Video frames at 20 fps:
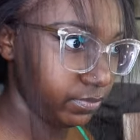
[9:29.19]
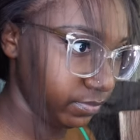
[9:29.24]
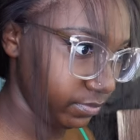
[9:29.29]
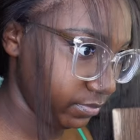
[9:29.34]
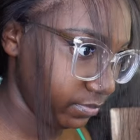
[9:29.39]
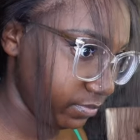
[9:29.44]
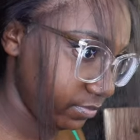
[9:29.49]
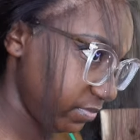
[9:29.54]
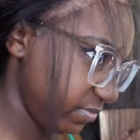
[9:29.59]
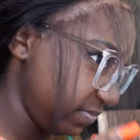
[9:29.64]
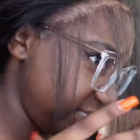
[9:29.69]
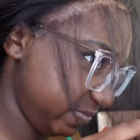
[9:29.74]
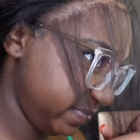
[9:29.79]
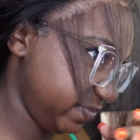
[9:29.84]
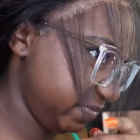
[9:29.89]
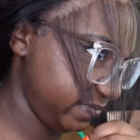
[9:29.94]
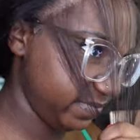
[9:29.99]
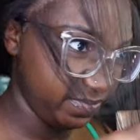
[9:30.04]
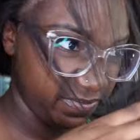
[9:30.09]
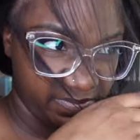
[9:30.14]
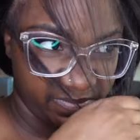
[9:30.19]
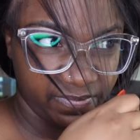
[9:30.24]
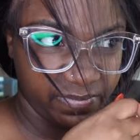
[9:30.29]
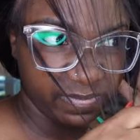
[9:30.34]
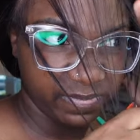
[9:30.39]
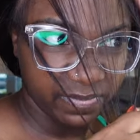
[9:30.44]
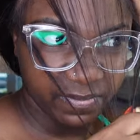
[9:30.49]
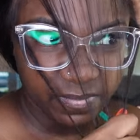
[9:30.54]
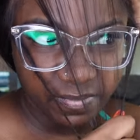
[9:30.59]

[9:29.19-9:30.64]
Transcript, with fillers: And because I had end up